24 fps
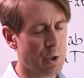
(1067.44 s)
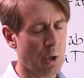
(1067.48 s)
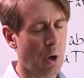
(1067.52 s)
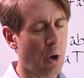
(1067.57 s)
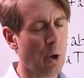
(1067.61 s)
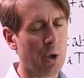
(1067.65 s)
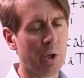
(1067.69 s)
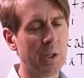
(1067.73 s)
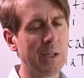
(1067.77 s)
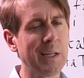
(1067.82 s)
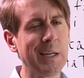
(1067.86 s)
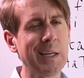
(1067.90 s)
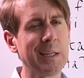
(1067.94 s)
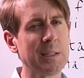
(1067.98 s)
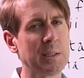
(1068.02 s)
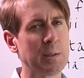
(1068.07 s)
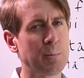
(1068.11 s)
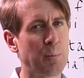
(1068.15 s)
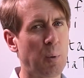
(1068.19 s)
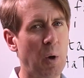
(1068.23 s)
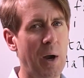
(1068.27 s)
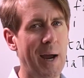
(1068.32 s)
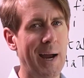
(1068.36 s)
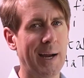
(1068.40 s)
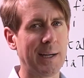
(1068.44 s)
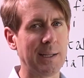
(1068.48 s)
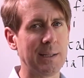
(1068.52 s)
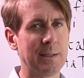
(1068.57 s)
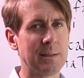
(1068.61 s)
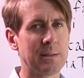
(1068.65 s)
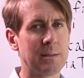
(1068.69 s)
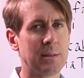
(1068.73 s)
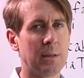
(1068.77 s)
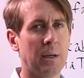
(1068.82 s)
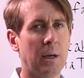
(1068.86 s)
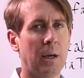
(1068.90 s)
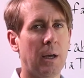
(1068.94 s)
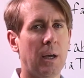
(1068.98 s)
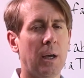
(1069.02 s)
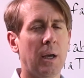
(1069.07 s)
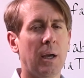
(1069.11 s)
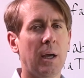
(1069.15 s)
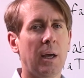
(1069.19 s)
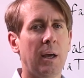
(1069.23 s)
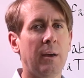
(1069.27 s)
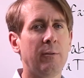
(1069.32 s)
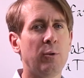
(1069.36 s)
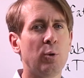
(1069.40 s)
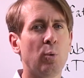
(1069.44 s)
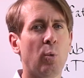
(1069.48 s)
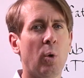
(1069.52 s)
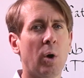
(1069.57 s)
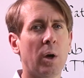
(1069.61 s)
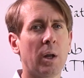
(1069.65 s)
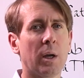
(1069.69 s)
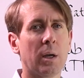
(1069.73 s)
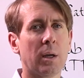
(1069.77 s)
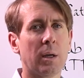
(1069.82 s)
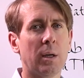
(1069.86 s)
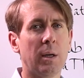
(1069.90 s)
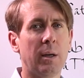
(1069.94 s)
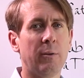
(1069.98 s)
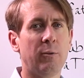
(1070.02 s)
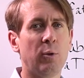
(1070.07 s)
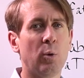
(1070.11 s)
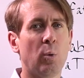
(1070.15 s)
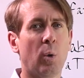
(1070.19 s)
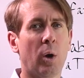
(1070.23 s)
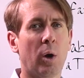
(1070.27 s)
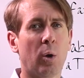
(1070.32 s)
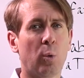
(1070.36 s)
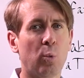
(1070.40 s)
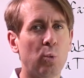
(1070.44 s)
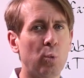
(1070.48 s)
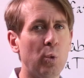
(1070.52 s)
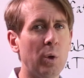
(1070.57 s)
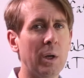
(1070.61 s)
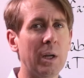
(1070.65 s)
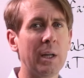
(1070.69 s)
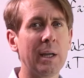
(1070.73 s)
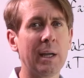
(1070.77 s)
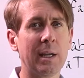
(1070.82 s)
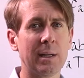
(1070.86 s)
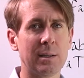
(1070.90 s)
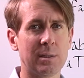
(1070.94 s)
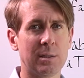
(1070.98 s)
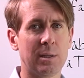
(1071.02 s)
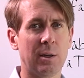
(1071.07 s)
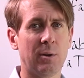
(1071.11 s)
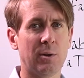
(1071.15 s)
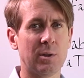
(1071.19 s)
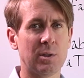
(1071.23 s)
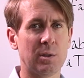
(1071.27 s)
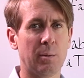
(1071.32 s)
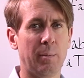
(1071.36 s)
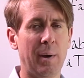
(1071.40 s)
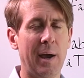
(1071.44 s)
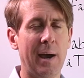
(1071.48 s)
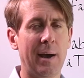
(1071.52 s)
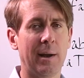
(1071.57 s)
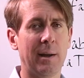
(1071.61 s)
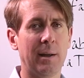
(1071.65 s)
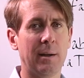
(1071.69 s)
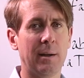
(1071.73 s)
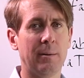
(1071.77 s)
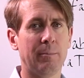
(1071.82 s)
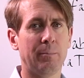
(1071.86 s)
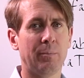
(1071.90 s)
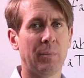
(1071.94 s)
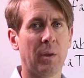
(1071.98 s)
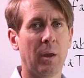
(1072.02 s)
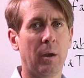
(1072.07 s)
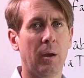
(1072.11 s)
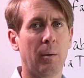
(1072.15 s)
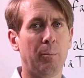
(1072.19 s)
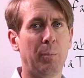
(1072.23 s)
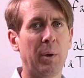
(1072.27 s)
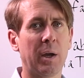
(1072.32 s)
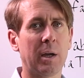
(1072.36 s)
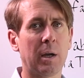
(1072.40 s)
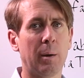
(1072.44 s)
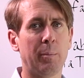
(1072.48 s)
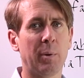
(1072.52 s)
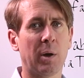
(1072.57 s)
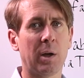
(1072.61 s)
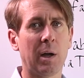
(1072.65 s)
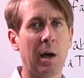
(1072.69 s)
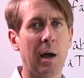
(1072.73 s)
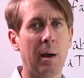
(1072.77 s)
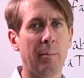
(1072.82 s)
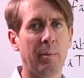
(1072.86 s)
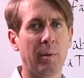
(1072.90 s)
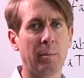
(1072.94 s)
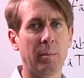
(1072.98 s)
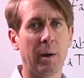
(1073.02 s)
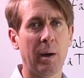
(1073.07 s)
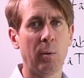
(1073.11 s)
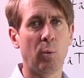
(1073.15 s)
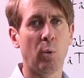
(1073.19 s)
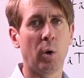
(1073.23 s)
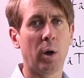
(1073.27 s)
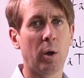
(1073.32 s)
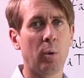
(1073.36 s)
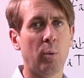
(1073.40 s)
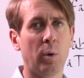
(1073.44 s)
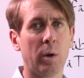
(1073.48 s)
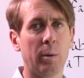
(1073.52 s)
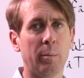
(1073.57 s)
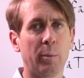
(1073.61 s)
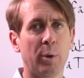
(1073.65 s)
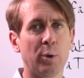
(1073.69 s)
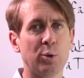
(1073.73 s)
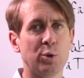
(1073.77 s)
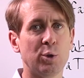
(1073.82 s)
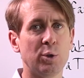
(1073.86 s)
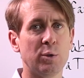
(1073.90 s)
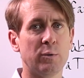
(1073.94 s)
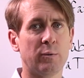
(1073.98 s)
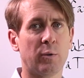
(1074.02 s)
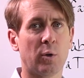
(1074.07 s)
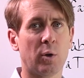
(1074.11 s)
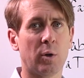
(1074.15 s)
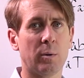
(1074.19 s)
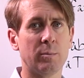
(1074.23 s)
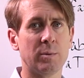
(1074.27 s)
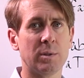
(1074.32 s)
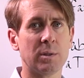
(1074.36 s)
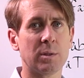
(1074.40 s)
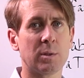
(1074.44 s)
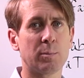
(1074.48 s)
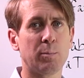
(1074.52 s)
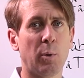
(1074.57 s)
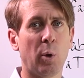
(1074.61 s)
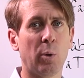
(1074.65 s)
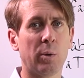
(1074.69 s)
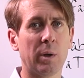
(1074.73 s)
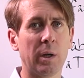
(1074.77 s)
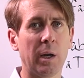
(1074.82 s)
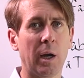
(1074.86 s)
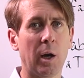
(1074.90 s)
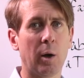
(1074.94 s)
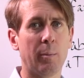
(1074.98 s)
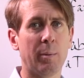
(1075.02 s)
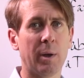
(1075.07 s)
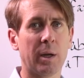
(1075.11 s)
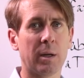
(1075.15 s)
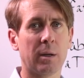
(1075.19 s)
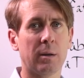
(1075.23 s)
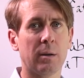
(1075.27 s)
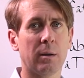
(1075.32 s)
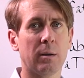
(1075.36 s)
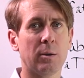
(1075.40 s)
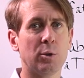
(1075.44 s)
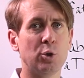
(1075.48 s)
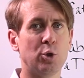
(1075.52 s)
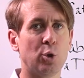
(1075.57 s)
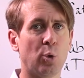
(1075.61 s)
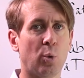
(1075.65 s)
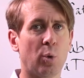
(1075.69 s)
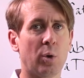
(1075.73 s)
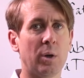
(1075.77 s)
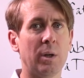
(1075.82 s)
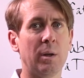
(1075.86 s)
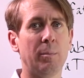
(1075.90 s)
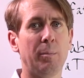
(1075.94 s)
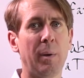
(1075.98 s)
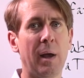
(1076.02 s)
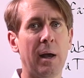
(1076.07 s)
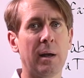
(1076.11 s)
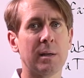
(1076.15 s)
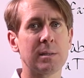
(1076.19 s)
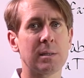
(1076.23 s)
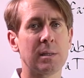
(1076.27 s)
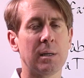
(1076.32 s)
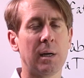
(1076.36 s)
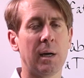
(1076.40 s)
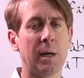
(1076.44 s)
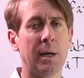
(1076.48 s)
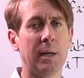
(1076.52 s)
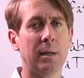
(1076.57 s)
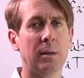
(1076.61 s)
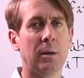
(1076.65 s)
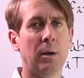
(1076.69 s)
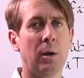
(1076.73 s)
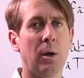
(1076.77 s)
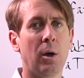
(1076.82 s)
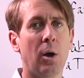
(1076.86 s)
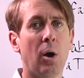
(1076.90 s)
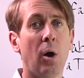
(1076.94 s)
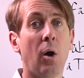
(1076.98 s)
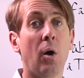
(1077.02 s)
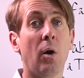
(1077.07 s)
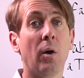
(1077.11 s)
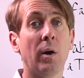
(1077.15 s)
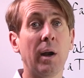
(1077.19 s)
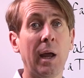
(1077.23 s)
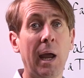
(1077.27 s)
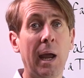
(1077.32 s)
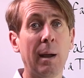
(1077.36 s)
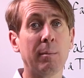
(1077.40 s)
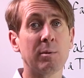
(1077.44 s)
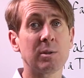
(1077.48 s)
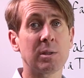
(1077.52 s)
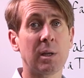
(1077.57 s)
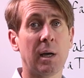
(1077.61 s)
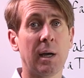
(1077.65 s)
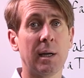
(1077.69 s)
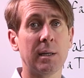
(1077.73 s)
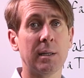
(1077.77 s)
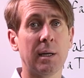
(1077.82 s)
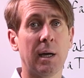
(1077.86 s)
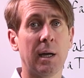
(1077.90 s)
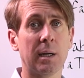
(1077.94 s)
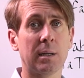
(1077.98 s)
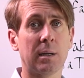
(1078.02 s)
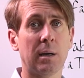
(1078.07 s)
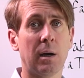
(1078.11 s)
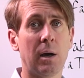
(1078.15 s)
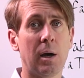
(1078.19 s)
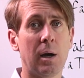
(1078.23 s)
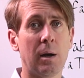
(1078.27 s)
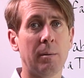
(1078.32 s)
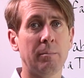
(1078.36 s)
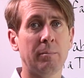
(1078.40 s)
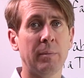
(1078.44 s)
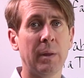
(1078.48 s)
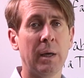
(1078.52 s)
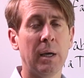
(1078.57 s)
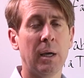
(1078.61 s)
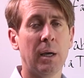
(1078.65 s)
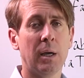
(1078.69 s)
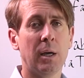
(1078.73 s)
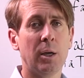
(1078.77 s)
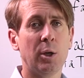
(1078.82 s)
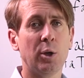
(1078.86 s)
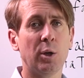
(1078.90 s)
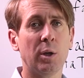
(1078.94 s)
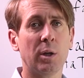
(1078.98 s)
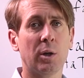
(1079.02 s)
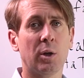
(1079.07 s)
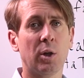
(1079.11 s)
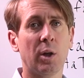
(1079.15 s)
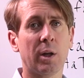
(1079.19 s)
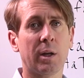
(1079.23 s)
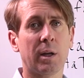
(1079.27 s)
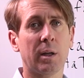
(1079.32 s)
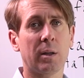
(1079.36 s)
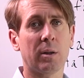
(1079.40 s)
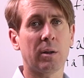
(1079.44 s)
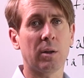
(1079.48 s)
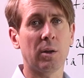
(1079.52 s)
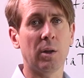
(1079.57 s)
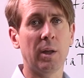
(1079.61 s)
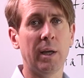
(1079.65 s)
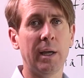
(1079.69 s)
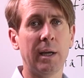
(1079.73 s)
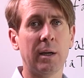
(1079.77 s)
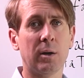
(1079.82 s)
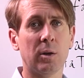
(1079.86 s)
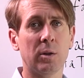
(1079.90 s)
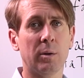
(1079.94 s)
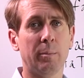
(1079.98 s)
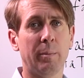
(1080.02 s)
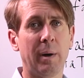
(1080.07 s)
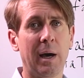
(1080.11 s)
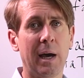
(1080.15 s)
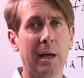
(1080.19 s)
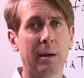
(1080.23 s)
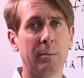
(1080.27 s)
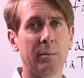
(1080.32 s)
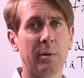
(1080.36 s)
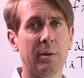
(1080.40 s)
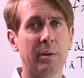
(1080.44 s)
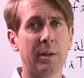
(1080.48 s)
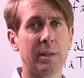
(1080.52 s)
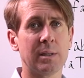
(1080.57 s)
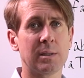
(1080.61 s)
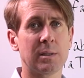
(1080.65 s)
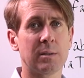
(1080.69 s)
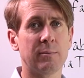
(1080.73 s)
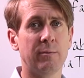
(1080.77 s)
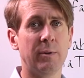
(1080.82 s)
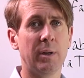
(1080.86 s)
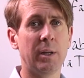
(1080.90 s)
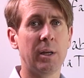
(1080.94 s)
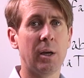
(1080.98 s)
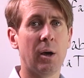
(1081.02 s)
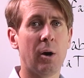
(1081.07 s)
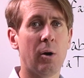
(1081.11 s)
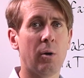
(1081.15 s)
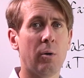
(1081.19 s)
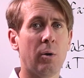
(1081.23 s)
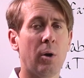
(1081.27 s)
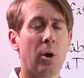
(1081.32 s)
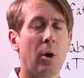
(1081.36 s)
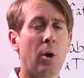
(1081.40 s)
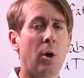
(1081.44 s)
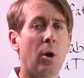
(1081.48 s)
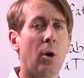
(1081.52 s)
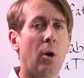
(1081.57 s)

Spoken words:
All you need is practice. If you want to really get serious about it, pick up a copy of my 101 Most Used Verbs in Spoken Arabic, Jordan and Palestine, on Amazon.com. You can click at the link on the bottom of this video,